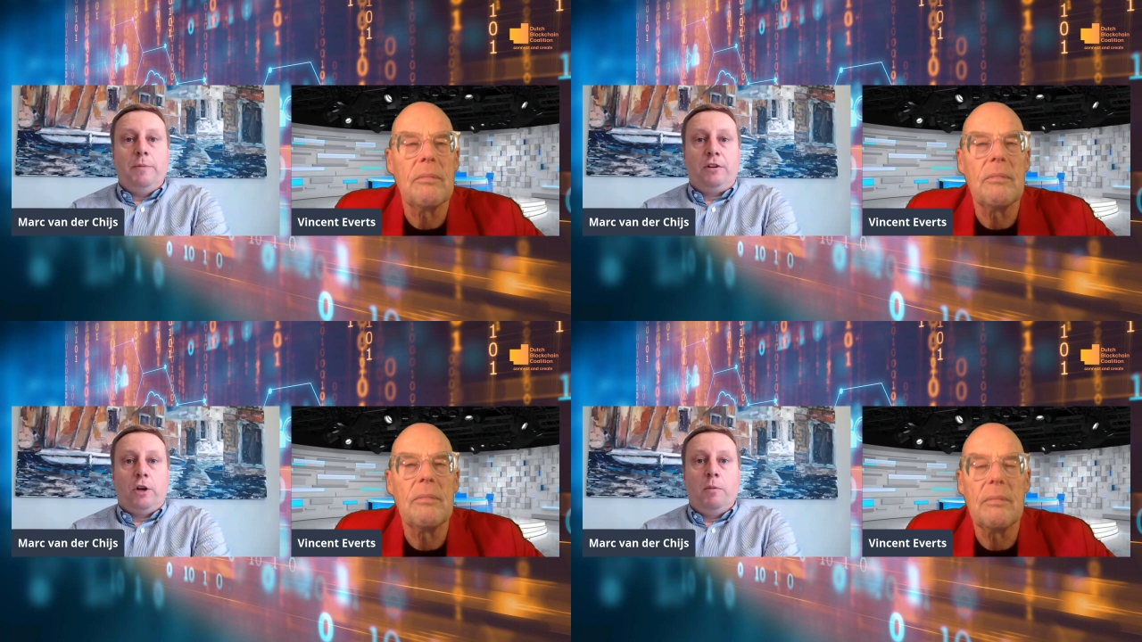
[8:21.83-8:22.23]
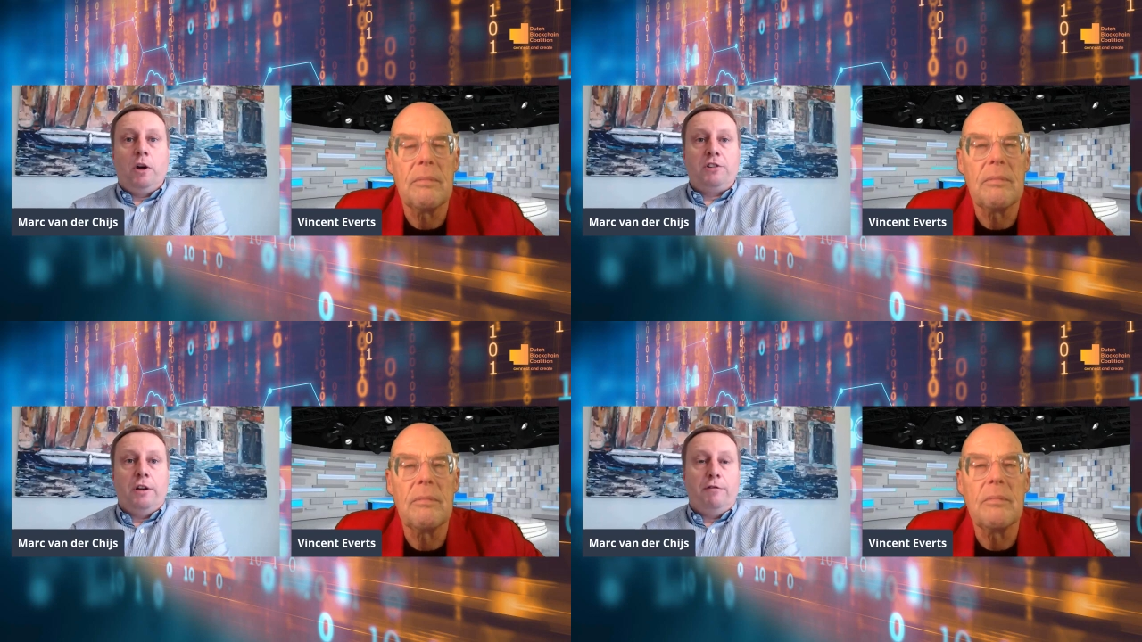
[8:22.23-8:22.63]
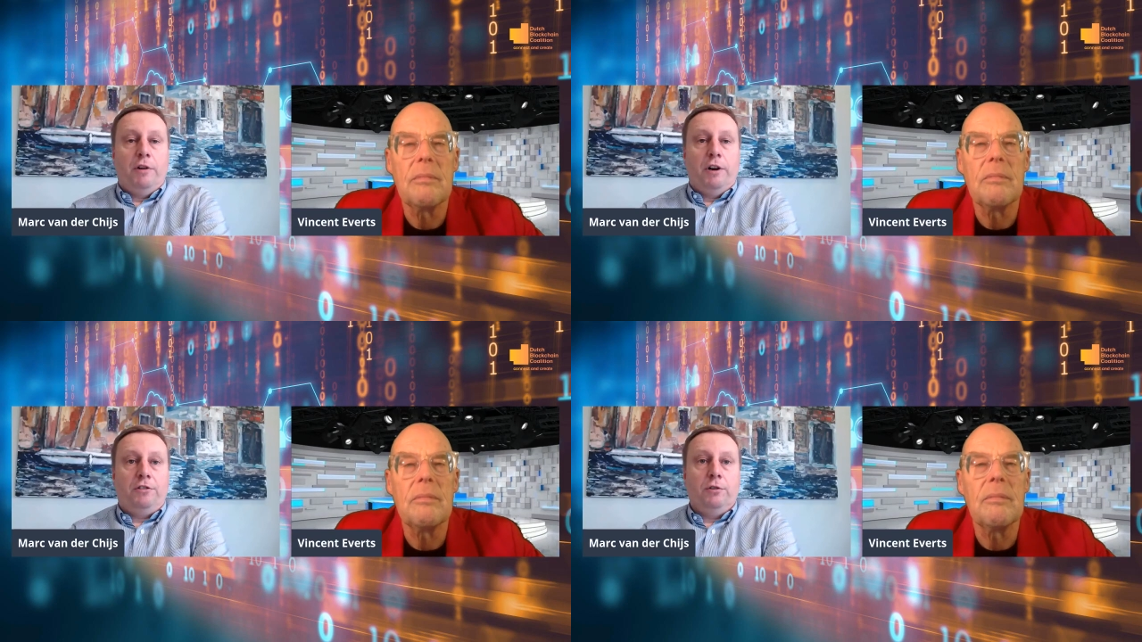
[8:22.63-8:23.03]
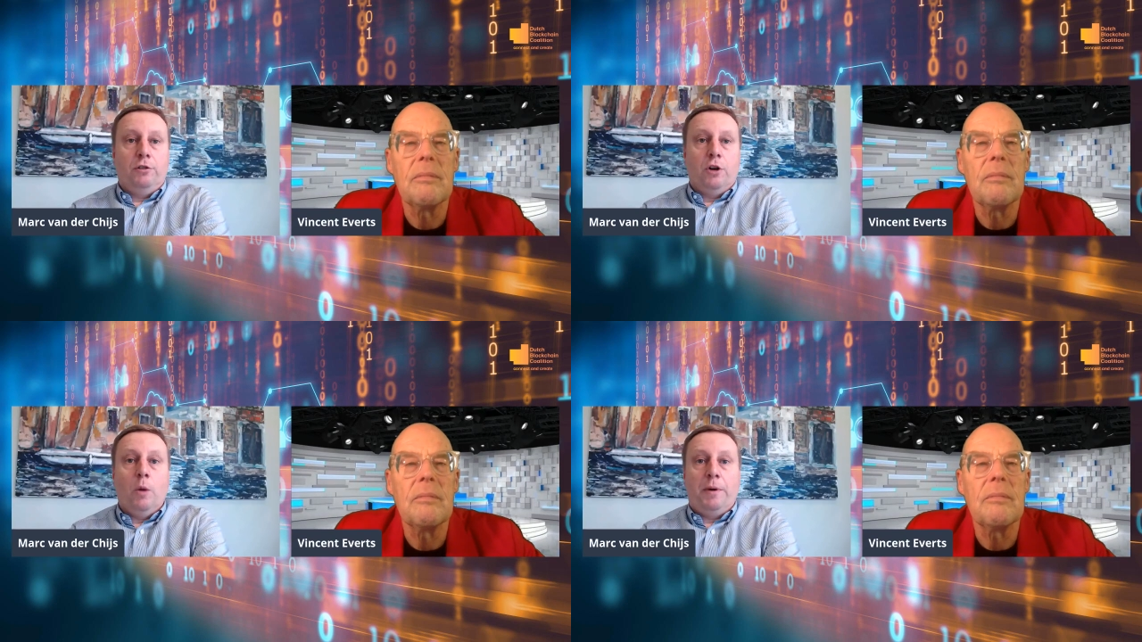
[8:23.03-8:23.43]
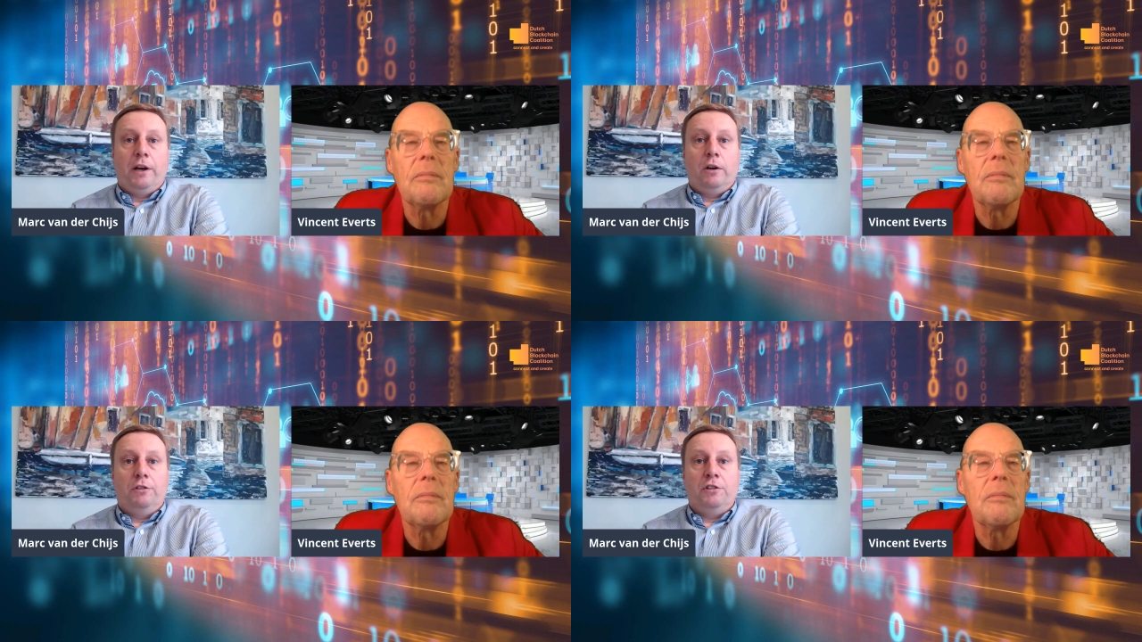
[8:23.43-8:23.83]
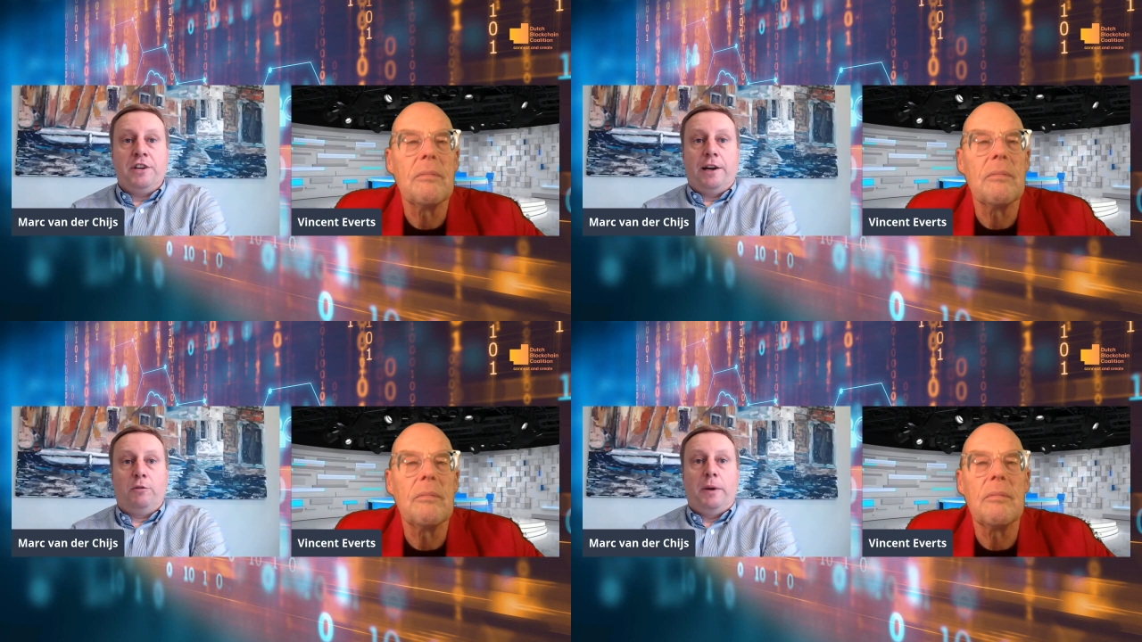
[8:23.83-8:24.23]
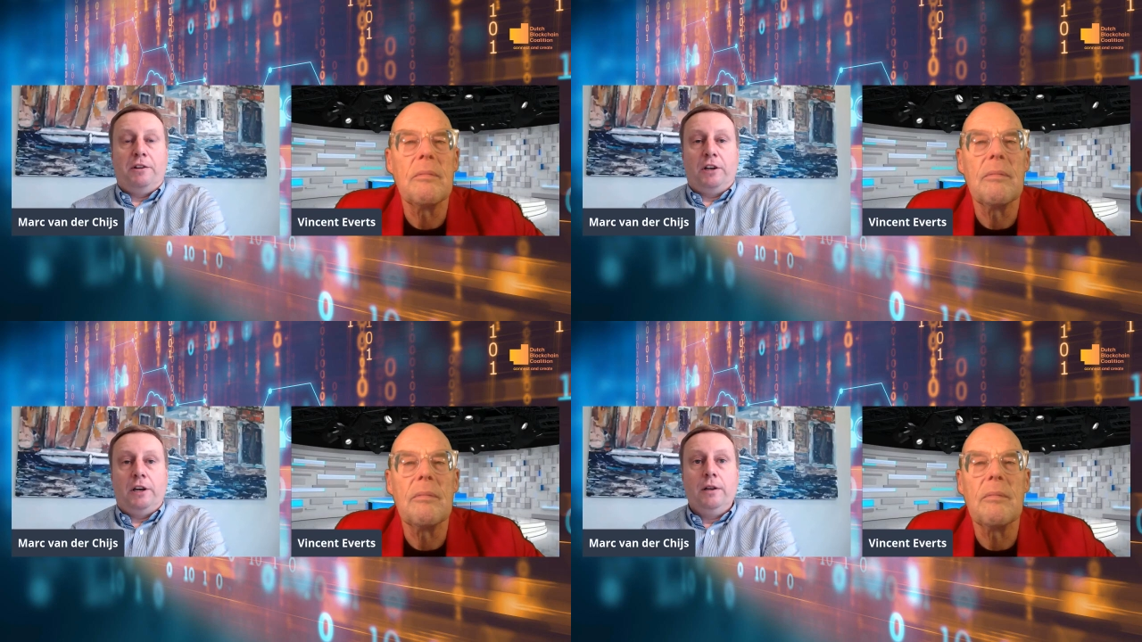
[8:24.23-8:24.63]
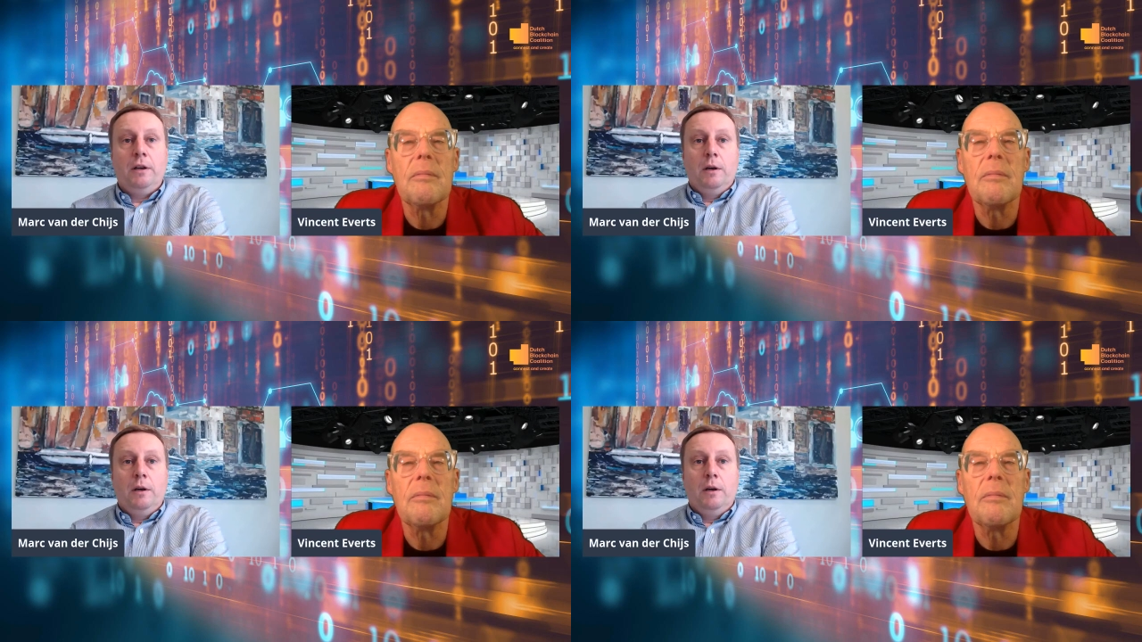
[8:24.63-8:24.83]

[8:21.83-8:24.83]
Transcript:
Speaker 1: Bitcoin blockchain for is to, to open and close the channels basically.